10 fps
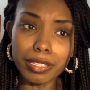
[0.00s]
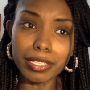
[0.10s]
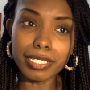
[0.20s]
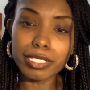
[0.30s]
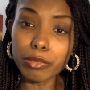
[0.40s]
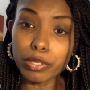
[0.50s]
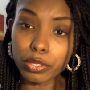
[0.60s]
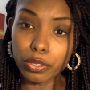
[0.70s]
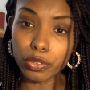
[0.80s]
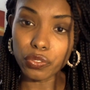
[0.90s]
this is more
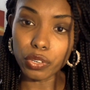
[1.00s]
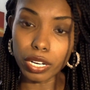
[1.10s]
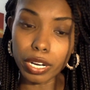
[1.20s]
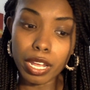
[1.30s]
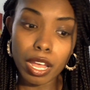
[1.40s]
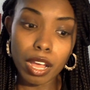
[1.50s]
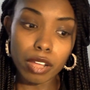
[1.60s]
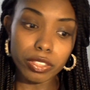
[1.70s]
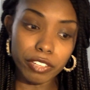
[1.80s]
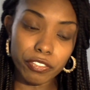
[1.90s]
so for
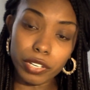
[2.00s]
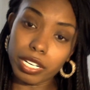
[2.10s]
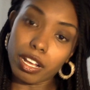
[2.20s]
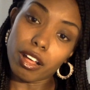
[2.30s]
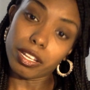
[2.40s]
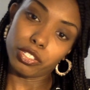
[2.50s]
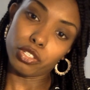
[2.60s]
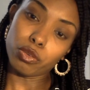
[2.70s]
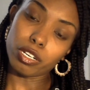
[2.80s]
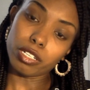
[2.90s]
different us
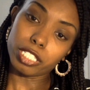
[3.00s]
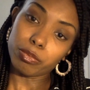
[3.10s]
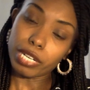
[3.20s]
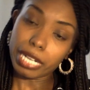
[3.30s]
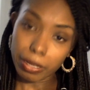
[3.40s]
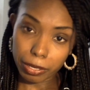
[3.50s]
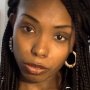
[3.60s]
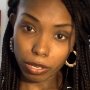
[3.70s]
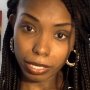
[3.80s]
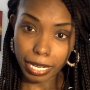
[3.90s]
who are spread out
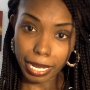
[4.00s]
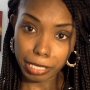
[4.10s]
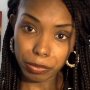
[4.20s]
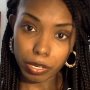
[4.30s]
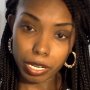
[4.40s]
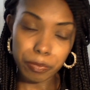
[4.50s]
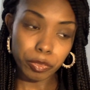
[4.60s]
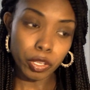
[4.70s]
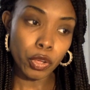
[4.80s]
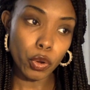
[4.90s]
throughout the diaspora
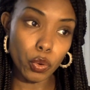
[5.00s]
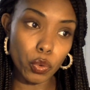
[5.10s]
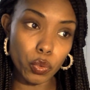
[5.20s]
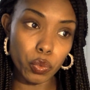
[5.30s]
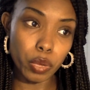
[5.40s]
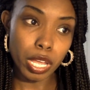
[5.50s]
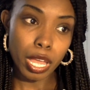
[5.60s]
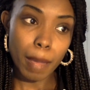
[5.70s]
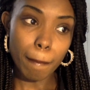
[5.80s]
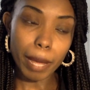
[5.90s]
who
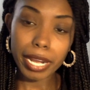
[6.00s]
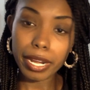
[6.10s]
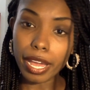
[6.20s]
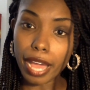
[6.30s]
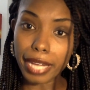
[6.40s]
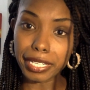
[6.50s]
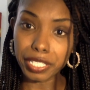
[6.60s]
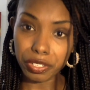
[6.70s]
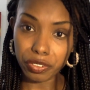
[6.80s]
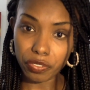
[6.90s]
might not
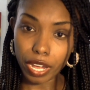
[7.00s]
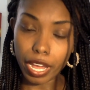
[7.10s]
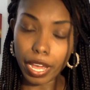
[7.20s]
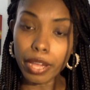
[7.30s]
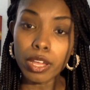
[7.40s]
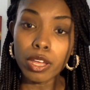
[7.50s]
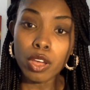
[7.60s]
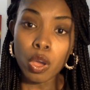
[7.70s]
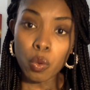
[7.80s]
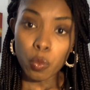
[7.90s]
identify
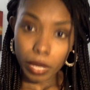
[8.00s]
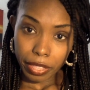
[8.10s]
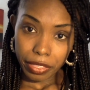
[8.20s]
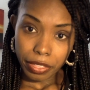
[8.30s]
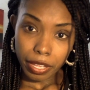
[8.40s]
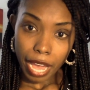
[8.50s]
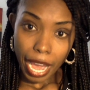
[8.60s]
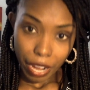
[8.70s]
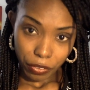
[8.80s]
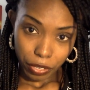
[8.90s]
with
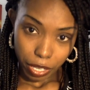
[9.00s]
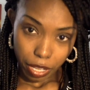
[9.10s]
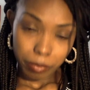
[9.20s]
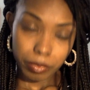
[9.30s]
Africa.